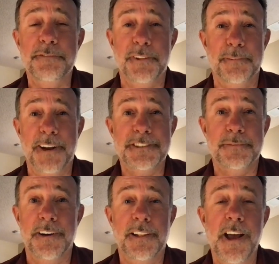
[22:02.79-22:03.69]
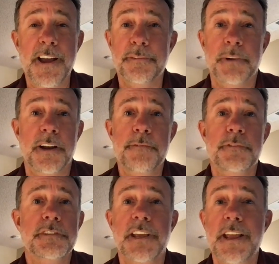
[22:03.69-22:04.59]
for the rest of our lives. When I
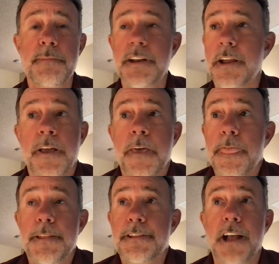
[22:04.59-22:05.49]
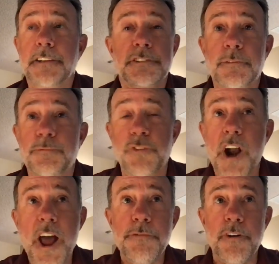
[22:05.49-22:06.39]
first came in, that's
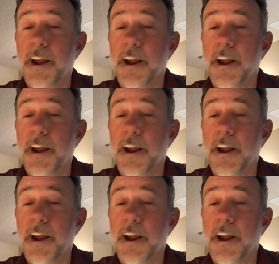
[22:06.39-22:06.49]
forever.